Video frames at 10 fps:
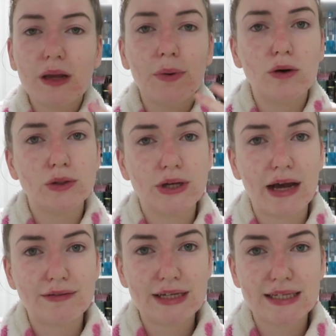but I also
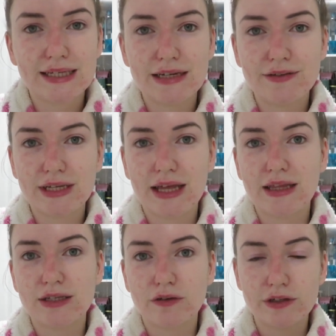have sensitive skin
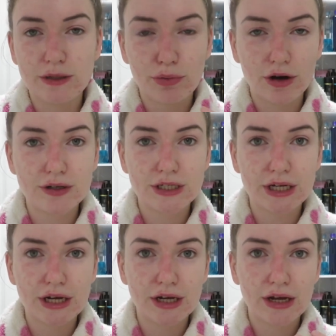that is obviously prone
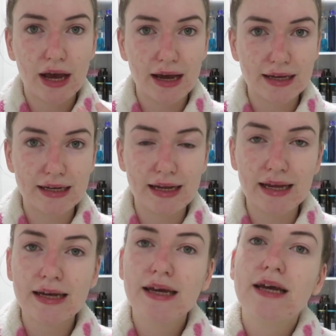to
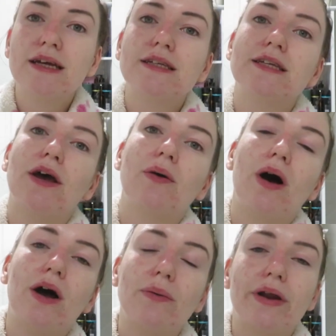acne. So
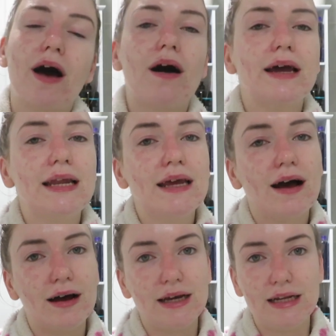I would highly,
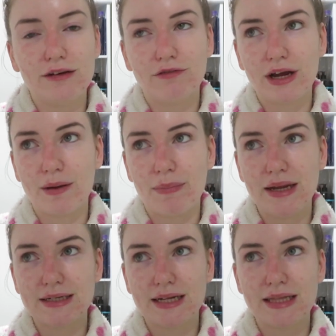highly
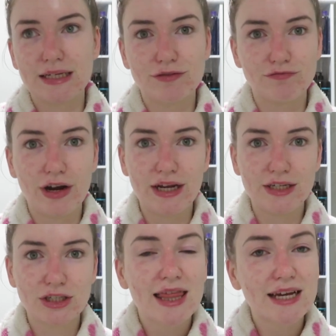recommend this range.
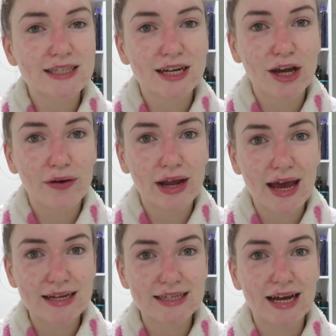That's going to go
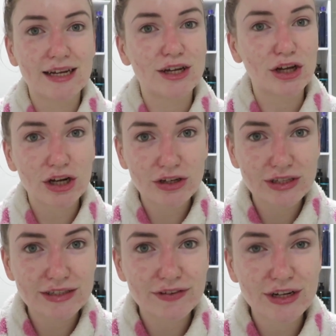ahead and conclude
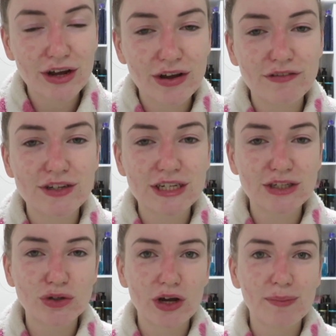this video. If you did
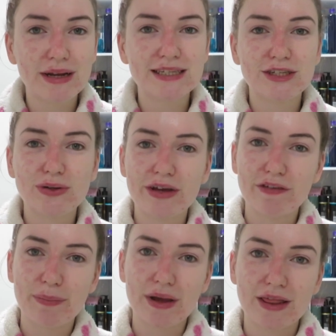enjoy it, please do give
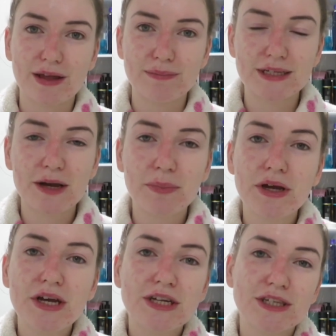it a big thumbs up,
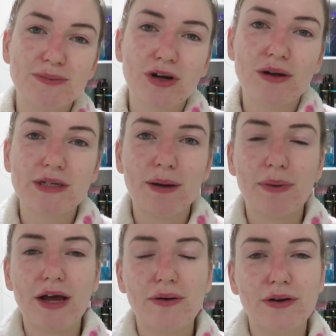subscribe down
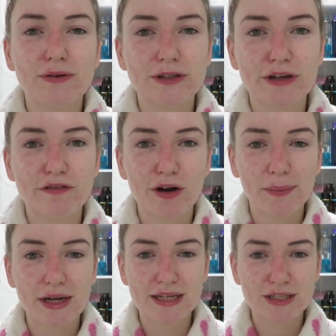below, and also follow
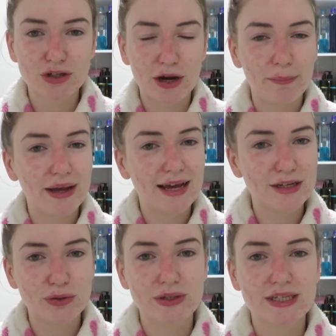me on Instagram. My
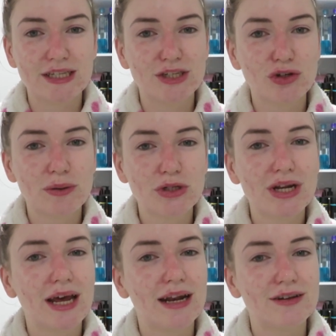handle is in the
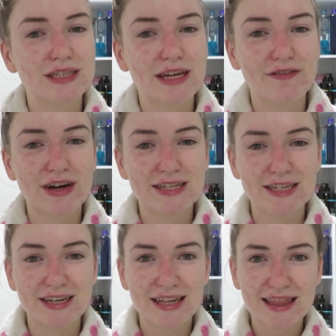description, and I'll see you very
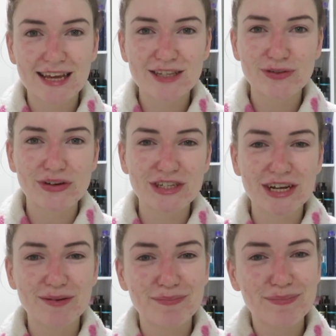soon. Thanks for
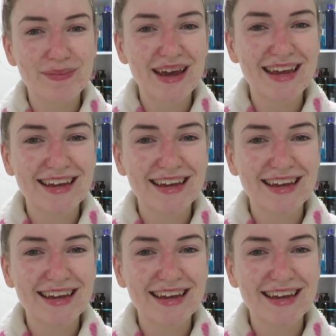watching. Bye.